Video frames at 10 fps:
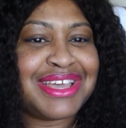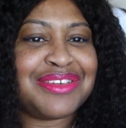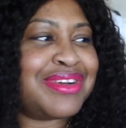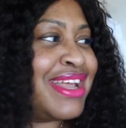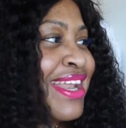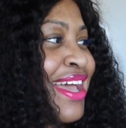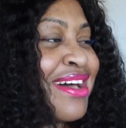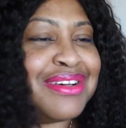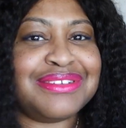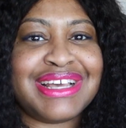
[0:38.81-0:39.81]
And right
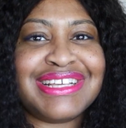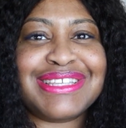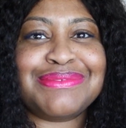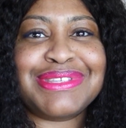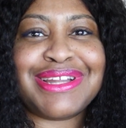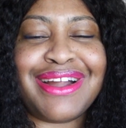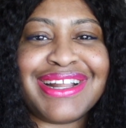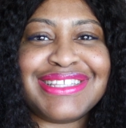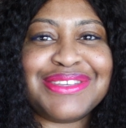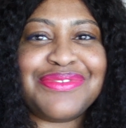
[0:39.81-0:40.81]
now, as I'm
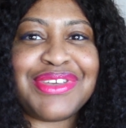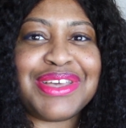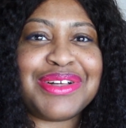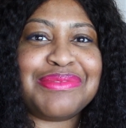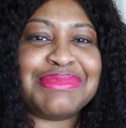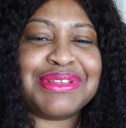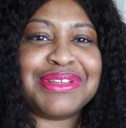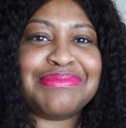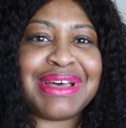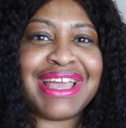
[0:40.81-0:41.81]
starting to film,
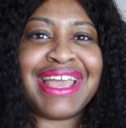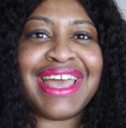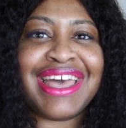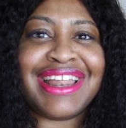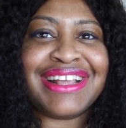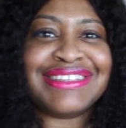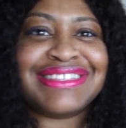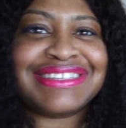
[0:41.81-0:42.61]
my cat has